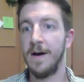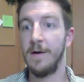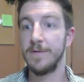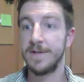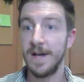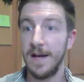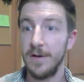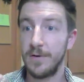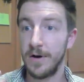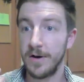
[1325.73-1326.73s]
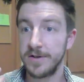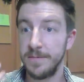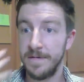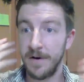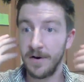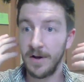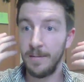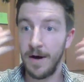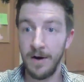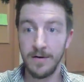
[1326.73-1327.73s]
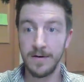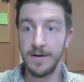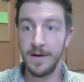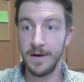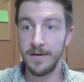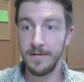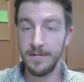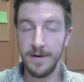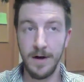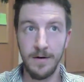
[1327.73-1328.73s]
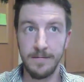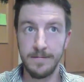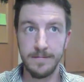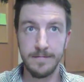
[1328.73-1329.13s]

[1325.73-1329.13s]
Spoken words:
I would say you could also be very good about, you know,